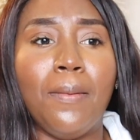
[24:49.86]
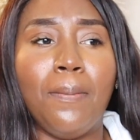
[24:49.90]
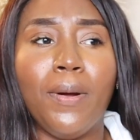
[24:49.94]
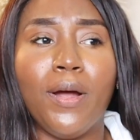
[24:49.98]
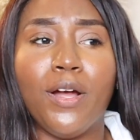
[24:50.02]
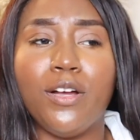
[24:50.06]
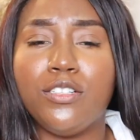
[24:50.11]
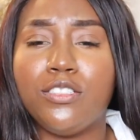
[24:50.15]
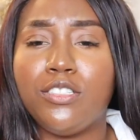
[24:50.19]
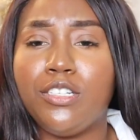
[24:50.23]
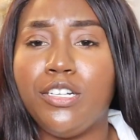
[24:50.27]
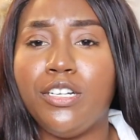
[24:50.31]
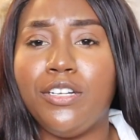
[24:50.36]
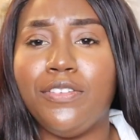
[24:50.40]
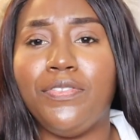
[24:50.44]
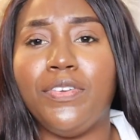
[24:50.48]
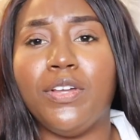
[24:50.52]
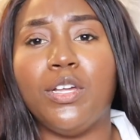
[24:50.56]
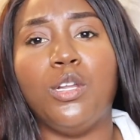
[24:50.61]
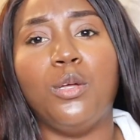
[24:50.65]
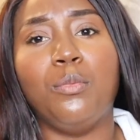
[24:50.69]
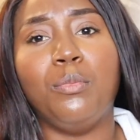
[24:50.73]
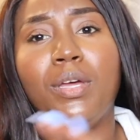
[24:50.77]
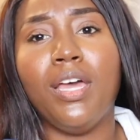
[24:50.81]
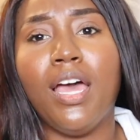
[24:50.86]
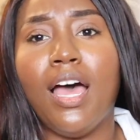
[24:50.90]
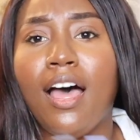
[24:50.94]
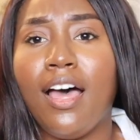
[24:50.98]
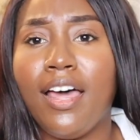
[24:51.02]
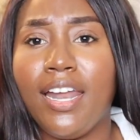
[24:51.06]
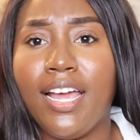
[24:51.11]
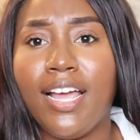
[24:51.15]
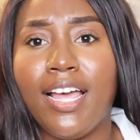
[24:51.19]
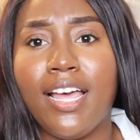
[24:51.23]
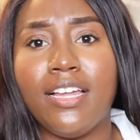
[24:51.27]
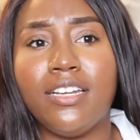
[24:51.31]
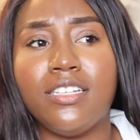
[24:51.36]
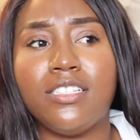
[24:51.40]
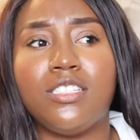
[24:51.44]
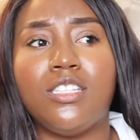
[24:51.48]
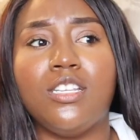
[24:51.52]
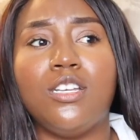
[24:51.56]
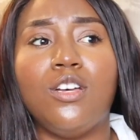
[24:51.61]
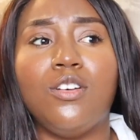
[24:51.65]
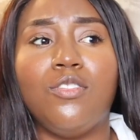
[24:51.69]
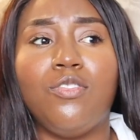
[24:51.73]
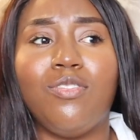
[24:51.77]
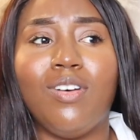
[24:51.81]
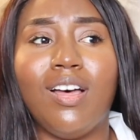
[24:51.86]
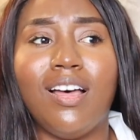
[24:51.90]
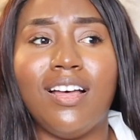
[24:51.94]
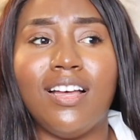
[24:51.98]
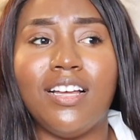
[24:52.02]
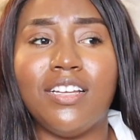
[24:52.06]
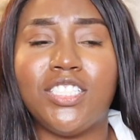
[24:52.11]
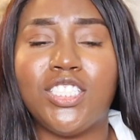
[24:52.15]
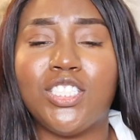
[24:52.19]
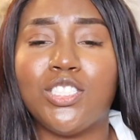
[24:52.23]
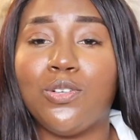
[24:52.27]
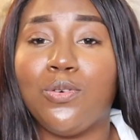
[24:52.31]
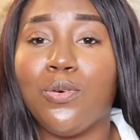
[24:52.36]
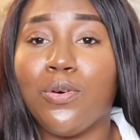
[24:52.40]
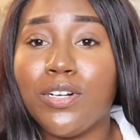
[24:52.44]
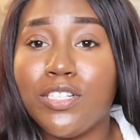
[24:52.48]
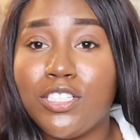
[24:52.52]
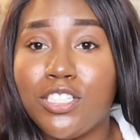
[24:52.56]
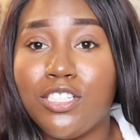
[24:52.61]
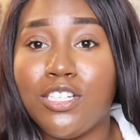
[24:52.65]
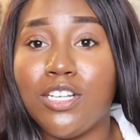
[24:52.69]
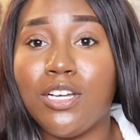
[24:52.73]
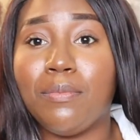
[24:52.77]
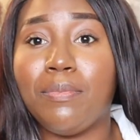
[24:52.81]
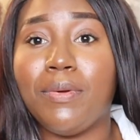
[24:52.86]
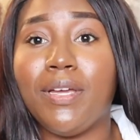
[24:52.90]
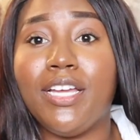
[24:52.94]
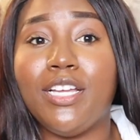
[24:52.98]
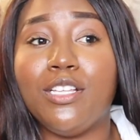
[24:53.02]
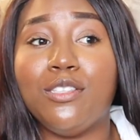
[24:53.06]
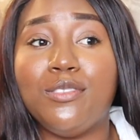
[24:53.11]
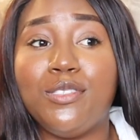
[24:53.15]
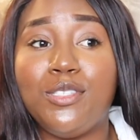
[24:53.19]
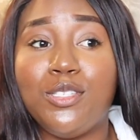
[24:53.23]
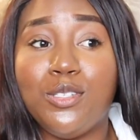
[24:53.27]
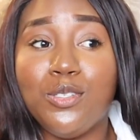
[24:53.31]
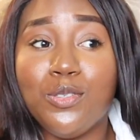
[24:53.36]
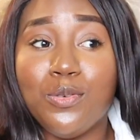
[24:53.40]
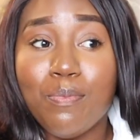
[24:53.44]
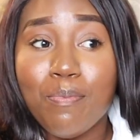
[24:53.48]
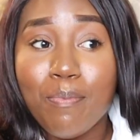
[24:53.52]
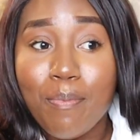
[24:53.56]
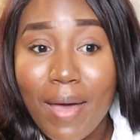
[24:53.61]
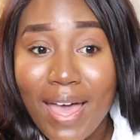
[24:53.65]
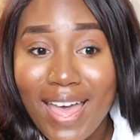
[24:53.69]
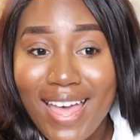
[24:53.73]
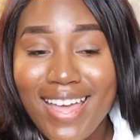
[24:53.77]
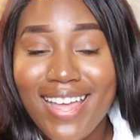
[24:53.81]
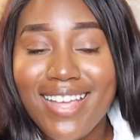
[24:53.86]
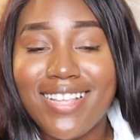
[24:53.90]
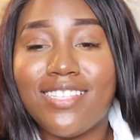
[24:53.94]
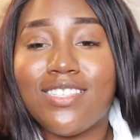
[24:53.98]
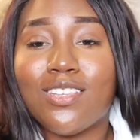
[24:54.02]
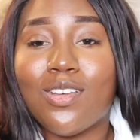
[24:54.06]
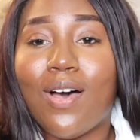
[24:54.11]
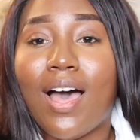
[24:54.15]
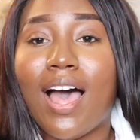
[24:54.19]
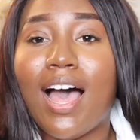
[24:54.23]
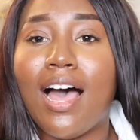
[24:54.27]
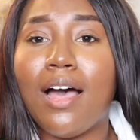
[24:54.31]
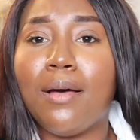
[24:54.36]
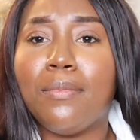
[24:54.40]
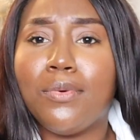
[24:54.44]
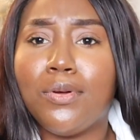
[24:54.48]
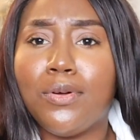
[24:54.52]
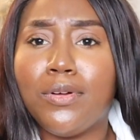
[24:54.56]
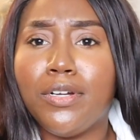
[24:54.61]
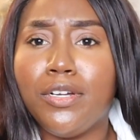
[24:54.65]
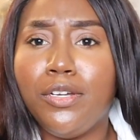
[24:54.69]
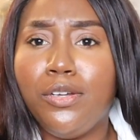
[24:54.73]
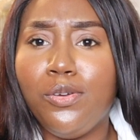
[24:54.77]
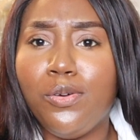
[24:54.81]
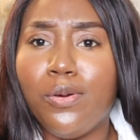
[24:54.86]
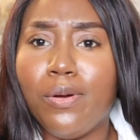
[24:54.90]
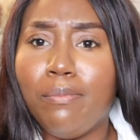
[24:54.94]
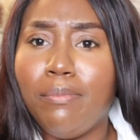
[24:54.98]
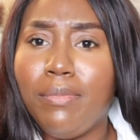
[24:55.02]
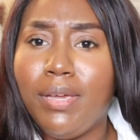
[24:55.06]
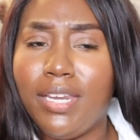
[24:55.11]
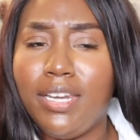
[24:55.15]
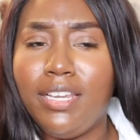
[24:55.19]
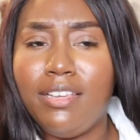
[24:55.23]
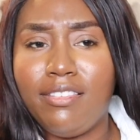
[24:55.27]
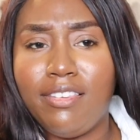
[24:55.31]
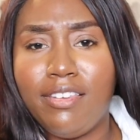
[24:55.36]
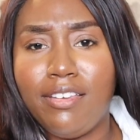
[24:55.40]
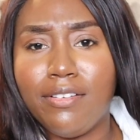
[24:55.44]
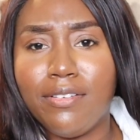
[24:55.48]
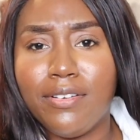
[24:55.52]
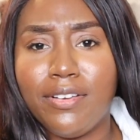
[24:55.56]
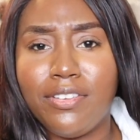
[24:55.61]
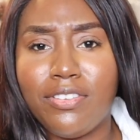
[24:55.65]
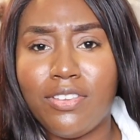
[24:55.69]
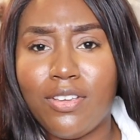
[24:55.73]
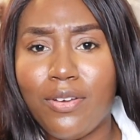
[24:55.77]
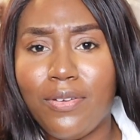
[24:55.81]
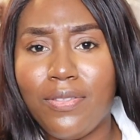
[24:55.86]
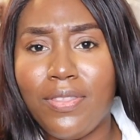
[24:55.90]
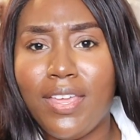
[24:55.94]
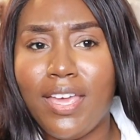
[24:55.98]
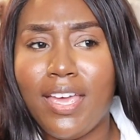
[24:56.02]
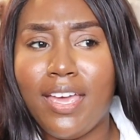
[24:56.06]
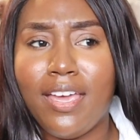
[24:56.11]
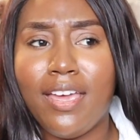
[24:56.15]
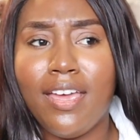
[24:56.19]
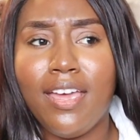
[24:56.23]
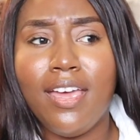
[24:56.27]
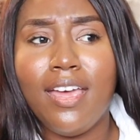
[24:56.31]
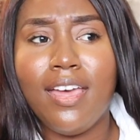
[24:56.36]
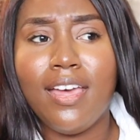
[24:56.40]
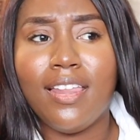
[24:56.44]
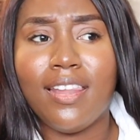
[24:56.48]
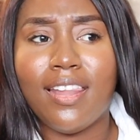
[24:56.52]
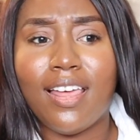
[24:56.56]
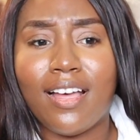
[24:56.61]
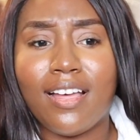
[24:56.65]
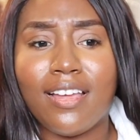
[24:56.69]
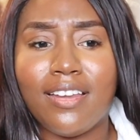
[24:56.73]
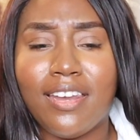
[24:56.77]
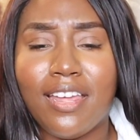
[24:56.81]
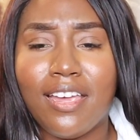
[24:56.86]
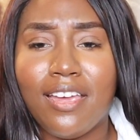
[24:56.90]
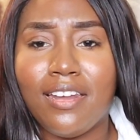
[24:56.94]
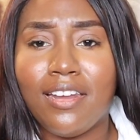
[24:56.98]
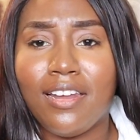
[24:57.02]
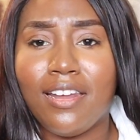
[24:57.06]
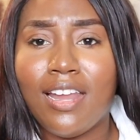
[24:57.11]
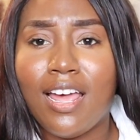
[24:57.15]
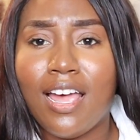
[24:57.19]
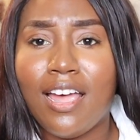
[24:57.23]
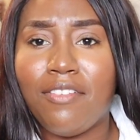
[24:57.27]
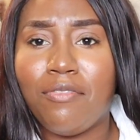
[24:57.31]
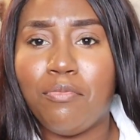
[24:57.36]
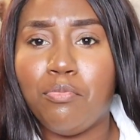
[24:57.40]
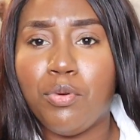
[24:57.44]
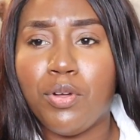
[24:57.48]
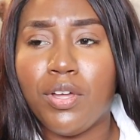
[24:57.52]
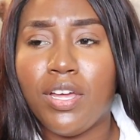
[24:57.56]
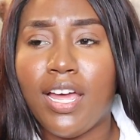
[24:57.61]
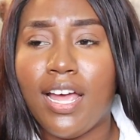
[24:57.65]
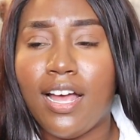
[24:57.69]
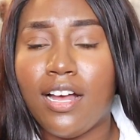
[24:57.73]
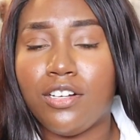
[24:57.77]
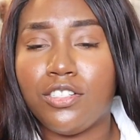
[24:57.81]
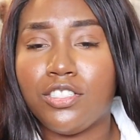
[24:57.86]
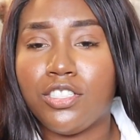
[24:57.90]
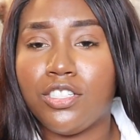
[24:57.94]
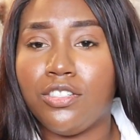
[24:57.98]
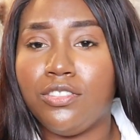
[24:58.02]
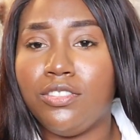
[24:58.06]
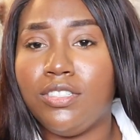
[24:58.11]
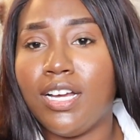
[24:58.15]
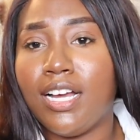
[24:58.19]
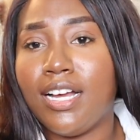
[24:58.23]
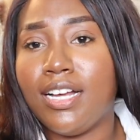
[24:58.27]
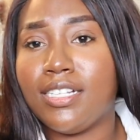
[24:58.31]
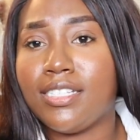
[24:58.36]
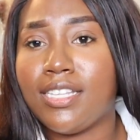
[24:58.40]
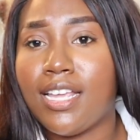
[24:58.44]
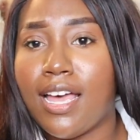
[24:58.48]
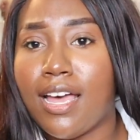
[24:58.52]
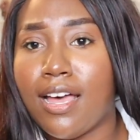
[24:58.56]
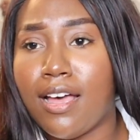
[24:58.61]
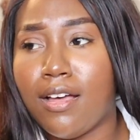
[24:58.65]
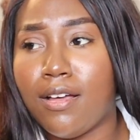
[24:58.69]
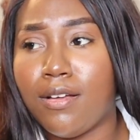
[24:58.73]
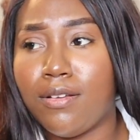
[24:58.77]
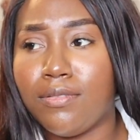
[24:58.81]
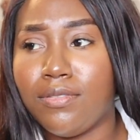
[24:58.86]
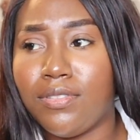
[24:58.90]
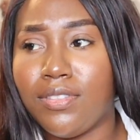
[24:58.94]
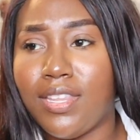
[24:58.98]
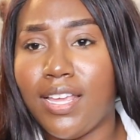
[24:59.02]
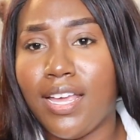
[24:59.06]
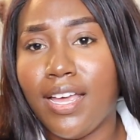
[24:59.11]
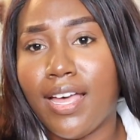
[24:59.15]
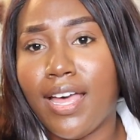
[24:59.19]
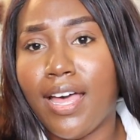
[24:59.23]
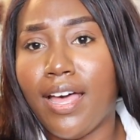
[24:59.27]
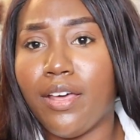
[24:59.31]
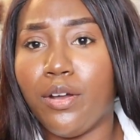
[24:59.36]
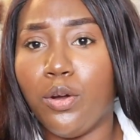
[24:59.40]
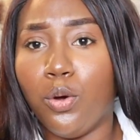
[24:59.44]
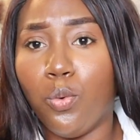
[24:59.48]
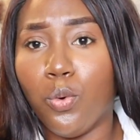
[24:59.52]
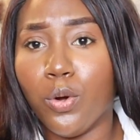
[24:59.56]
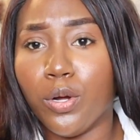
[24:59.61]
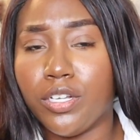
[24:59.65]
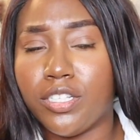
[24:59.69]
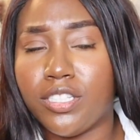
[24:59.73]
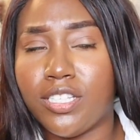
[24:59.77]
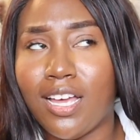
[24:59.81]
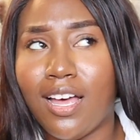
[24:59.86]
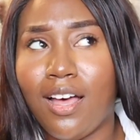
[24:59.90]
Personal development, all that kind of stuff, scorched up into May, so I'm going to do a mini series on that, like a day in the life, but I'll show you guys how that kind of works